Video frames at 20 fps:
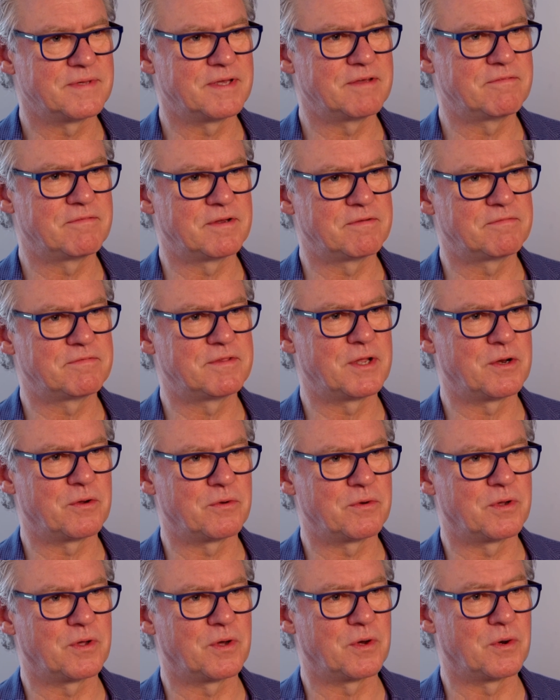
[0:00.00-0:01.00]
even if they
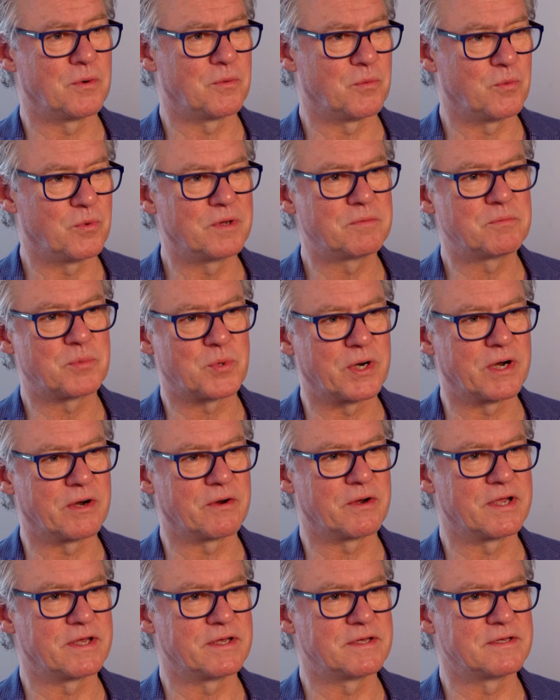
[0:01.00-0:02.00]
don't know what
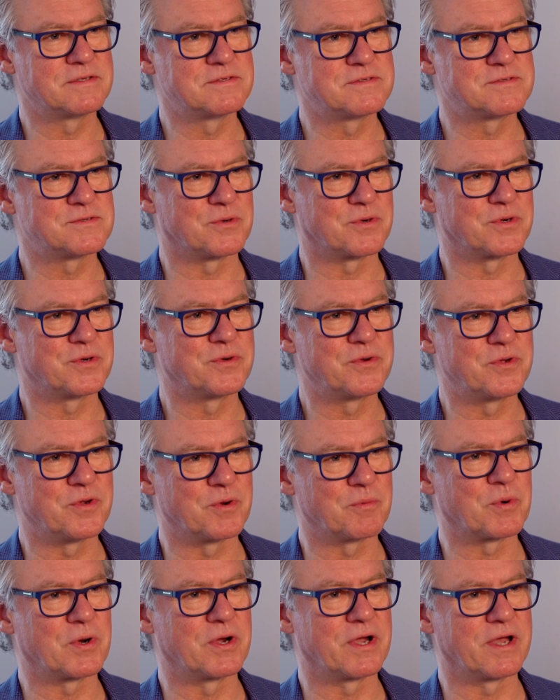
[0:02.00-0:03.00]
prayer is or who
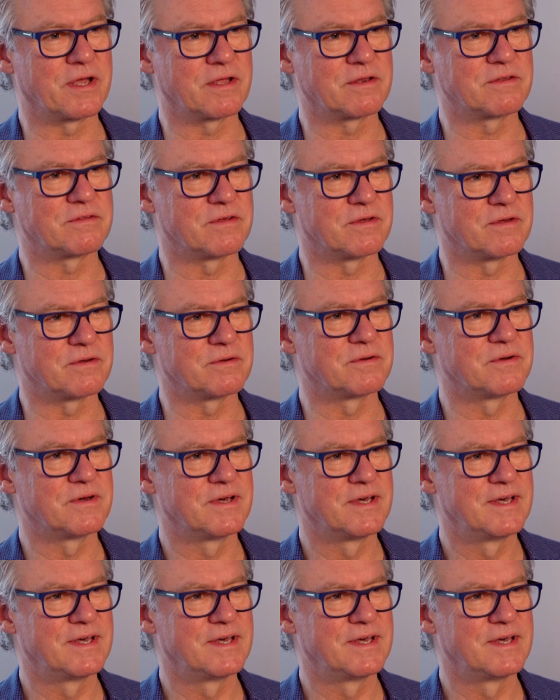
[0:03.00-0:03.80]
you're praying to.